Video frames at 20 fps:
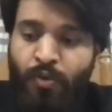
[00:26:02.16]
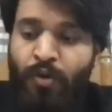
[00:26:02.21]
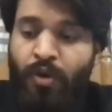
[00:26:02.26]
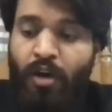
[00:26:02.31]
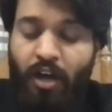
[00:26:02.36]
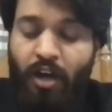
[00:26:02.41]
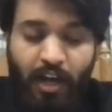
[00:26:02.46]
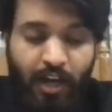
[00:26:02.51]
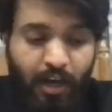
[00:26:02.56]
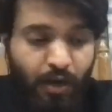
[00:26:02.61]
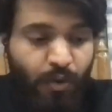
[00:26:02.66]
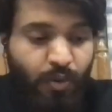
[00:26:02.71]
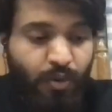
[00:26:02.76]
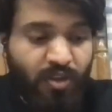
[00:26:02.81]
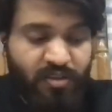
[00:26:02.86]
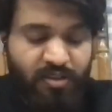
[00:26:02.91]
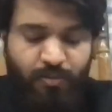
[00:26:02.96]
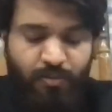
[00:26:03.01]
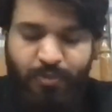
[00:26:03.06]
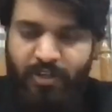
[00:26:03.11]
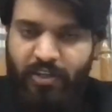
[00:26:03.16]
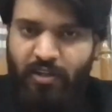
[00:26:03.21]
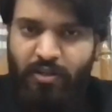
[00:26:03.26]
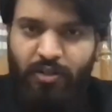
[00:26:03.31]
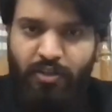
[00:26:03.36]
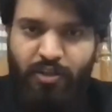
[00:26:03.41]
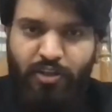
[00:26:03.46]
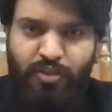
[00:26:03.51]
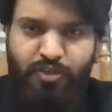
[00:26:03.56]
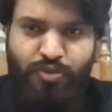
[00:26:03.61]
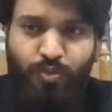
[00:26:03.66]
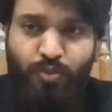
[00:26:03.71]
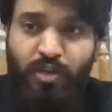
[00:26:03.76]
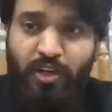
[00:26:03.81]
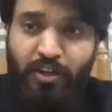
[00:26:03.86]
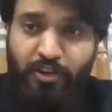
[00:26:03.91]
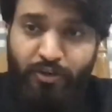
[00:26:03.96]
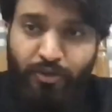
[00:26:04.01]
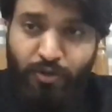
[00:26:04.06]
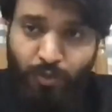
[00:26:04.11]
how is the particular issue
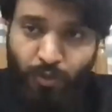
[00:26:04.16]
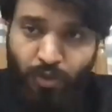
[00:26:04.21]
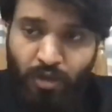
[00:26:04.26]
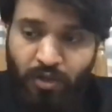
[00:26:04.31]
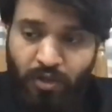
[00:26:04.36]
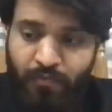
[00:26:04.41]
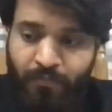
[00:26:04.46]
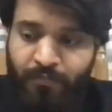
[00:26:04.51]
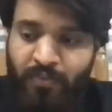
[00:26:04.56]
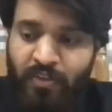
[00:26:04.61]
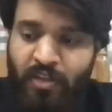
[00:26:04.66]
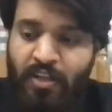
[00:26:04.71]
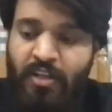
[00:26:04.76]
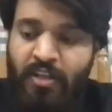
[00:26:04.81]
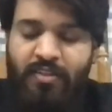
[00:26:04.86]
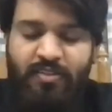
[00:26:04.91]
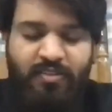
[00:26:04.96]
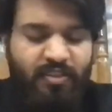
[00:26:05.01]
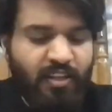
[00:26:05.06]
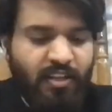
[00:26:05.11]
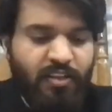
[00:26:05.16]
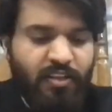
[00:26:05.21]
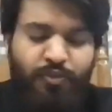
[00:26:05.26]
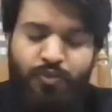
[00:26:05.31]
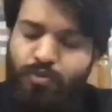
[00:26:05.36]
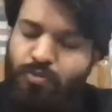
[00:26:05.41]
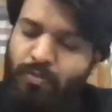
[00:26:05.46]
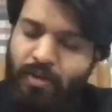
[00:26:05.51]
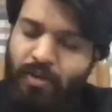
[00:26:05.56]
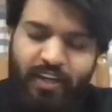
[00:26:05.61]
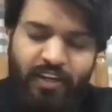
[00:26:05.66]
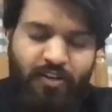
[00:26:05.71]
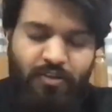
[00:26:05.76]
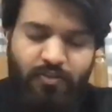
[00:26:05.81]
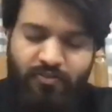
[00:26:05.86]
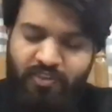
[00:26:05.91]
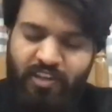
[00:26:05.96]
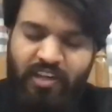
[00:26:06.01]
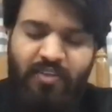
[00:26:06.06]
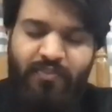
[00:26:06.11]
controlled. Say you might
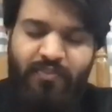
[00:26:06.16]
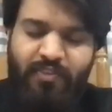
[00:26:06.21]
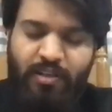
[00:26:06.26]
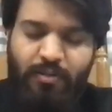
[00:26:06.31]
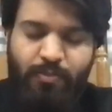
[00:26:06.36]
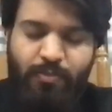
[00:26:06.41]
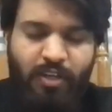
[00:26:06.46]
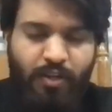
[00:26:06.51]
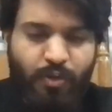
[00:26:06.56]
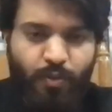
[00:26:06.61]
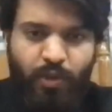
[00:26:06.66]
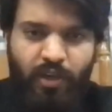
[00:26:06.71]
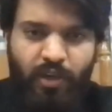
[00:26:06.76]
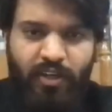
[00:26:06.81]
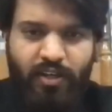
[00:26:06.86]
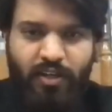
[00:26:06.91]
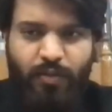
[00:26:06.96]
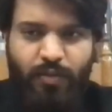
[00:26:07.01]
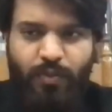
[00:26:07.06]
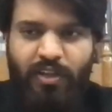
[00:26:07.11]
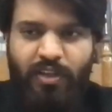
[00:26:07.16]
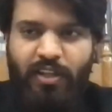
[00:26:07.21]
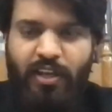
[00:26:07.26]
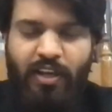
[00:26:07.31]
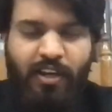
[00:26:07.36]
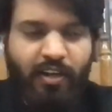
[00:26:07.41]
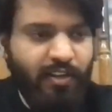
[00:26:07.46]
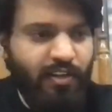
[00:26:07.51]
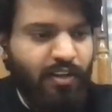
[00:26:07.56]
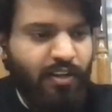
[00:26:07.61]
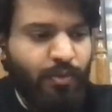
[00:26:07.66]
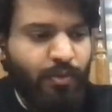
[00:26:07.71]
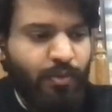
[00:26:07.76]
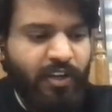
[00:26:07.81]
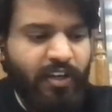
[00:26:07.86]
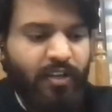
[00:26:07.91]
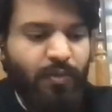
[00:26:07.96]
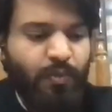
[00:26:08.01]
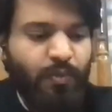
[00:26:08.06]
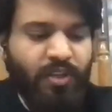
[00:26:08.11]
very well be acquainted with an Article
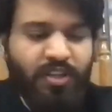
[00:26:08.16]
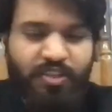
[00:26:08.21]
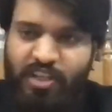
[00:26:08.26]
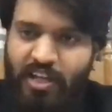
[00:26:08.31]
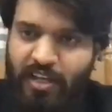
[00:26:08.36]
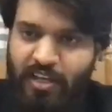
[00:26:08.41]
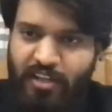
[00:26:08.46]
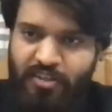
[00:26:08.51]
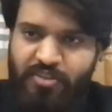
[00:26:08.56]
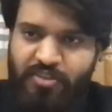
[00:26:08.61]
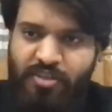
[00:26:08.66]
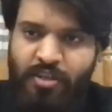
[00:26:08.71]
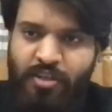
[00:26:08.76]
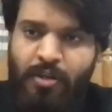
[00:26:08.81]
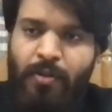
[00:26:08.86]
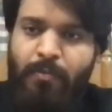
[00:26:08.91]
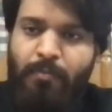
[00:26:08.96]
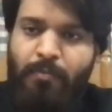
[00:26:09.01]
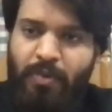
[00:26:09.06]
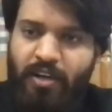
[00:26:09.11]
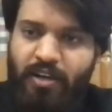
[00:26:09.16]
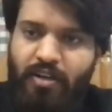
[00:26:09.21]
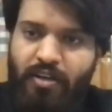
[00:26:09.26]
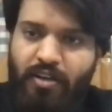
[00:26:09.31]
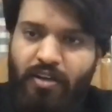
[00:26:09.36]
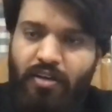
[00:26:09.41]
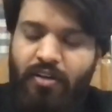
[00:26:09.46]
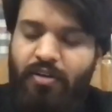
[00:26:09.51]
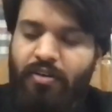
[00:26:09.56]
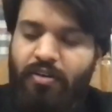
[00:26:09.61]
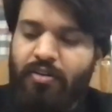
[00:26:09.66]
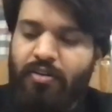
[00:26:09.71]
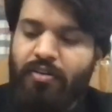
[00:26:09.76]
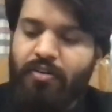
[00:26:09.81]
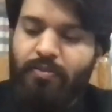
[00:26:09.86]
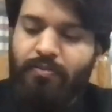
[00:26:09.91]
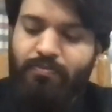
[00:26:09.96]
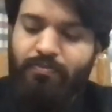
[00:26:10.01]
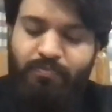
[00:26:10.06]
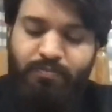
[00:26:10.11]
21 challenge, but a
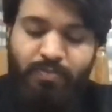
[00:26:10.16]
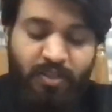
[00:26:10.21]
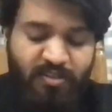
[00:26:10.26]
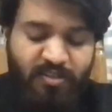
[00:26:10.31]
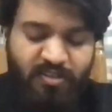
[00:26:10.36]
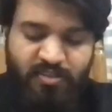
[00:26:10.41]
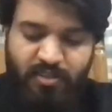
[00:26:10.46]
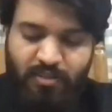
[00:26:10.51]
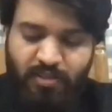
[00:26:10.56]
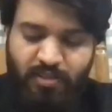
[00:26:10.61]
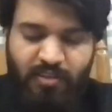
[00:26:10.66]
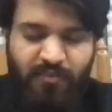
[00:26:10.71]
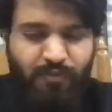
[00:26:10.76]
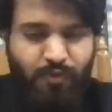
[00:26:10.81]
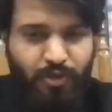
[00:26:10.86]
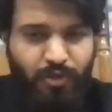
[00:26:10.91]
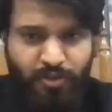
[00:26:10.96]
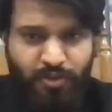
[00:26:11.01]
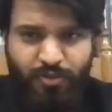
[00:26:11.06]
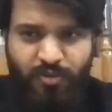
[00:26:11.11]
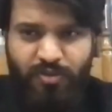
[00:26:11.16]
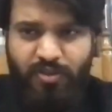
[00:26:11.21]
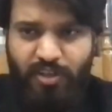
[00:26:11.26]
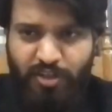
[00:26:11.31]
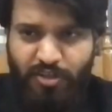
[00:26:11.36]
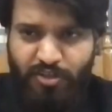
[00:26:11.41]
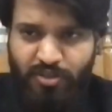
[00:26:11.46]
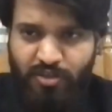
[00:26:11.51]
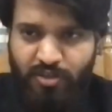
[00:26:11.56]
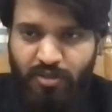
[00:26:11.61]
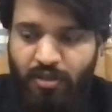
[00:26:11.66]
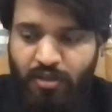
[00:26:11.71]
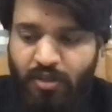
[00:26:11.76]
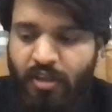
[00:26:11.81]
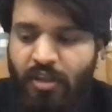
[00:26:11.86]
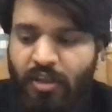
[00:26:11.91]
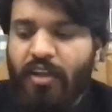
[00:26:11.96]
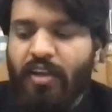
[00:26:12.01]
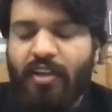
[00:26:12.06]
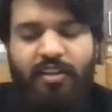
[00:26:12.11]
person in a foreign jurisdiction
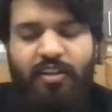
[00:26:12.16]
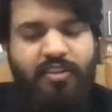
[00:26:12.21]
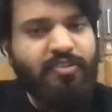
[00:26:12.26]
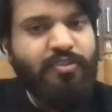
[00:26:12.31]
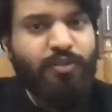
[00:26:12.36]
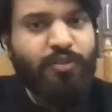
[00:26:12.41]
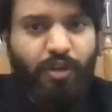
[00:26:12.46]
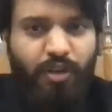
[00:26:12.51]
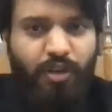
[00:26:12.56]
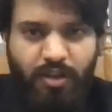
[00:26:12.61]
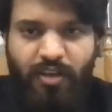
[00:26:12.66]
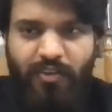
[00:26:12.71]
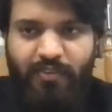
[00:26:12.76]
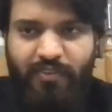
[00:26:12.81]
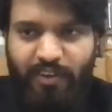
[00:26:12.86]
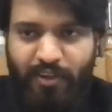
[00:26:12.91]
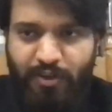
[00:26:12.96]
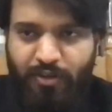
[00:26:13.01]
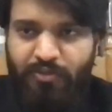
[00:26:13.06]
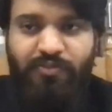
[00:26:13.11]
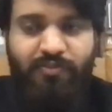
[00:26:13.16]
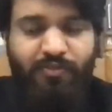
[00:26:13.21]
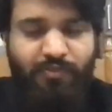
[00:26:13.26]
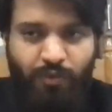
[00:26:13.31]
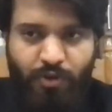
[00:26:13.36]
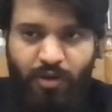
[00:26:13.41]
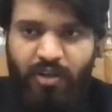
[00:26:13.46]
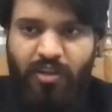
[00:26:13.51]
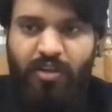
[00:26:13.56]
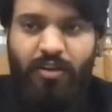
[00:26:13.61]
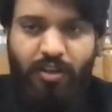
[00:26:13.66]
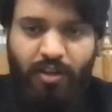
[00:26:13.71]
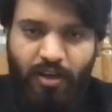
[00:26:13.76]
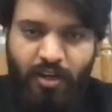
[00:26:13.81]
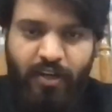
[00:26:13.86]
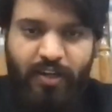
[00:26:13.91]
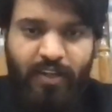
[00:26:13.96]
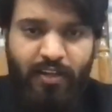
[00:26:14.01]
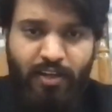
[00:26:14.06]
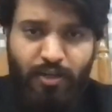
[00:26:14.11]
is not aware of what
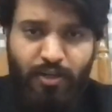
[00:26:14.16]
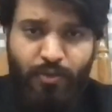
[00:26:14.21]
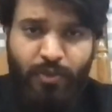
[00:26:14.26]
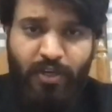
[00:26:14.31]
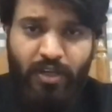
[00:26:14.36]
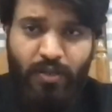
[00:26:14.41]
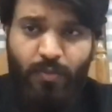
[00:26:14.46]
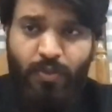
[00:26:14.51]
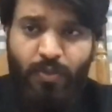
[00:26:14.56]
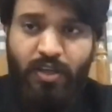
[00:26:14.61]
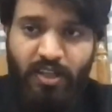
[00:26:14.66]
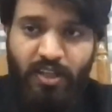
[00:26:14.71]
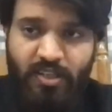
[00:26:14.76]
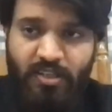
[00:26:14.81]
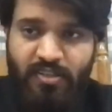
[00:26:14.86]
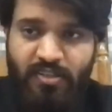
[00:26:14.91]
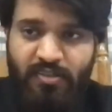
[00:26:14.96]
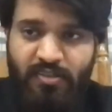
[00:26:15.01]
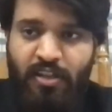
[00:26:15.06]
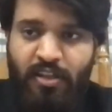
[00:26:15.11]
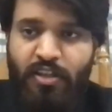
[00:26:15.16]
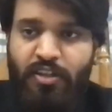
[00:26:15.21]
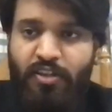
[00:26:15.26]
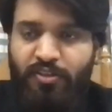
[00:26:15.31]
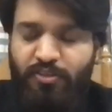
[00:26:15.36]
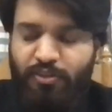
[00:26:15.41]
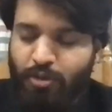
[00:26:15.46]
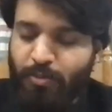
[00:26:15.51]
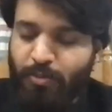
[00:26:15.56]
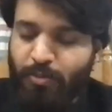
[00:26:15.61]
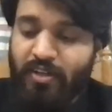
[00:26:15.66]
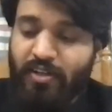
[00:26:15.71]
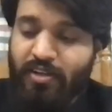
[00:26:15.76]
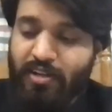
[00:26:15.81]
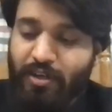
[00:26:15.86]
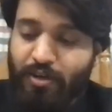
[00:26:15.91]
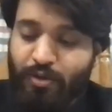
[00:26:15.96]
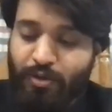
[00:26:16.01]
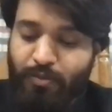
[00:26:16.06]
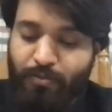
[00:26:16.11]
Article 21 is. So no matter
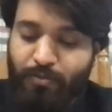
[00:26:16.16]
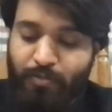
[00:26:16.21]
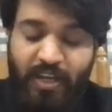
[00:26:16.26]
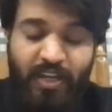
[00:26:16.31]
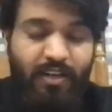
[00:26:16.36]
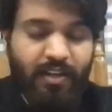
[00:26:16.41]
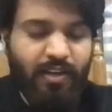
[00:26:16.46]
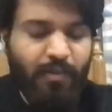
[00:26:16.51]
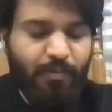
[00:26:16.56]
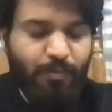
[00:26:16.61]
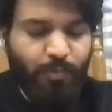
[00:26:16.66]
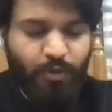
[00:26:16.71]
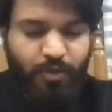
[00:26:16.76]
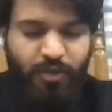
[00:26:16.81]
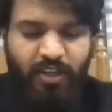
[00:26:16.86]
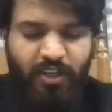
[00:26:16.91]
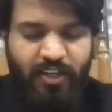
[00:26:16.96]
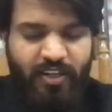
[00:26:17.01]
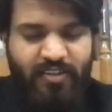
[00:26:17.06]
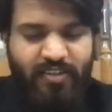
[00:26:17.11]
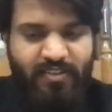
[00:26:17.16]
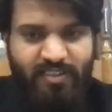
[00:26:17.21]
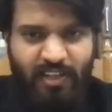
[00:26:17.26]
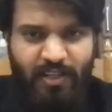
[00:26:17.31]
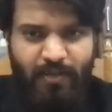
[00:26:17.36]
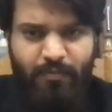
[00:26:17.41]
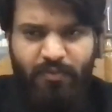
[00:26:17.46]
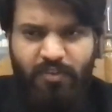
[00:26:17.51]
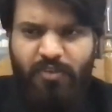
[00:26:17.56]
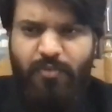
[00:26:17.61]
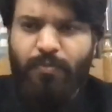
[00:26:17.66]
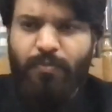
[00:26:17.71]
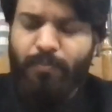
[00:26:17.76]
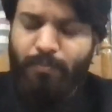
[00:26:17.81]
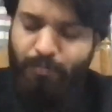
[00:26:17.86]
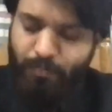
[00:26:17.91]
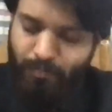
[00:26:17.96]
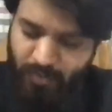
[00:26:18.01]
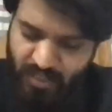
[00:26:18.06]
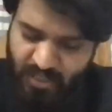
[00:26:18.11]
how big and important it seems,
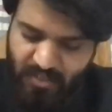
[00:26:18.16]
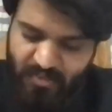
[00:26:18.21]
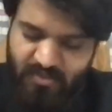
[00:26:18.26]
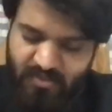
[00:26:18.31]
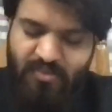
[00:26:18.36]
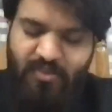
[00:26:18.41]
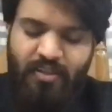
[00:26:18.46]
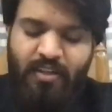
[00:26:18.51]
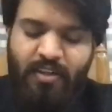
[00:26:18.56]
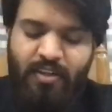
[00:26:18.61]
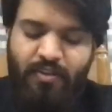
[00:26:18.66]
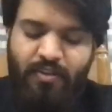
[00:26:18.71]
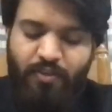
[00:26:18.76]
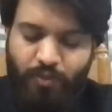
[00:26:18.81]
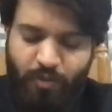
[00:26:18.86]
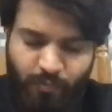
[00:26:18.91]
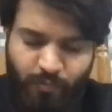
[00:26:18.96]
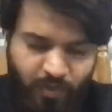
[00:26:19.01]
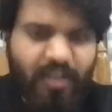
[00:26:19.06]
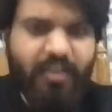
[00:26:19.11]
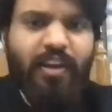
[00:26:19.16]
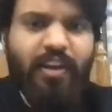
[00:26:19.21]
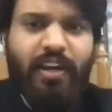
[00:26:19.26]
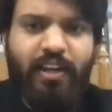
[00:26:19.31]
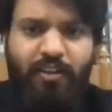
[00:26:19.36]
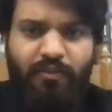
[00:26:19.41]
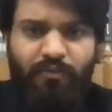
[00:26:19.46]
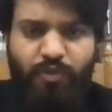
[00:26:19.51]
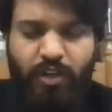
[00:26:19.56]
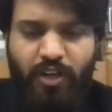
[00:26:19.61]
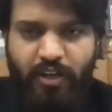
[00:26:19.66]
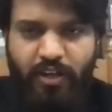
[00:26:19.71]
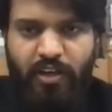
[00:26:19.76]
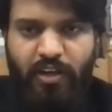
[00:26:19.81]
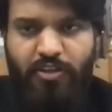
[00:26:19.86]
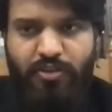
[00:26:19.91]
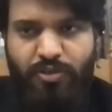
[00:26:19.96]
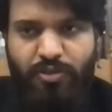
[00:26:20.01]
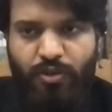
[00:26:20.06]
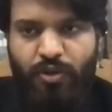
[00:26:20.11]
please, when writing for
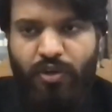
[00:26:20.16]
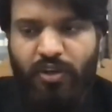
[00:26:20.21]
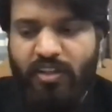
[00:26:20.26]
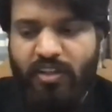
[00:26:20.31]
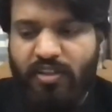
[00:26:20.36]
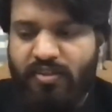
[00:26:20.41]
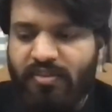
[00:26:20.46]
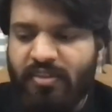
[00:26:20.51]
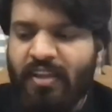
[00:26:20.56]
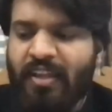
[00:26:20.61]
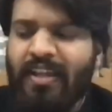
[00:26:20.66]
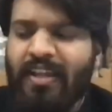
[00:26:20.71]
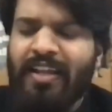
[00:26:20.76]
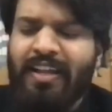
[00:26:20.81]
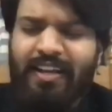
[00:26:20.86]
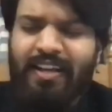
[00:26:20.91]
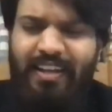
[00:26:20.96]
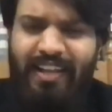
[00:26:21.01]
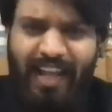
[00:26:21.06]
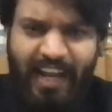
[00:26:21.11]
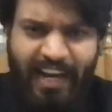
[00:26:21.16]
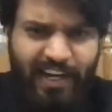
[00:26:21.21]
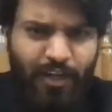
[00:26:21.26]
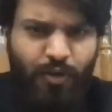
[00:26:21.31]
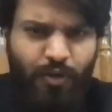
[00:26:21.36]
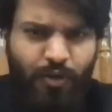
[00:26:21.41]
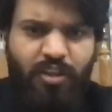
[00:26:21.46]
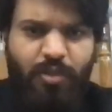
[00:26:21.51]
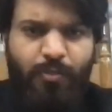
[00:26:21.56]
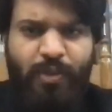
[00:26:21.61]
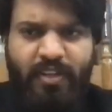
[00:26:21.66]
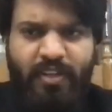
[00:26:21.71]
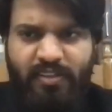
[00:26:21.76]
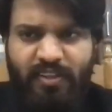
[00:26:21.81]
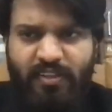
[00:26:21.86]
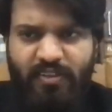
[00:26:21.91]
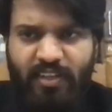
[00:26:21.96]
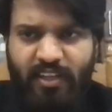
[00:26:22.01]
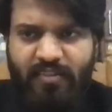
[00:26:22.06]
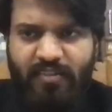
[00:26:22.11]
international audience, lay down the basic
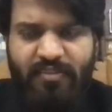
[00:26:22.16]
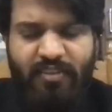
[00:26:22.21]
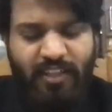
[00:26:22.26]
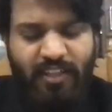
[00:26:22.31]
things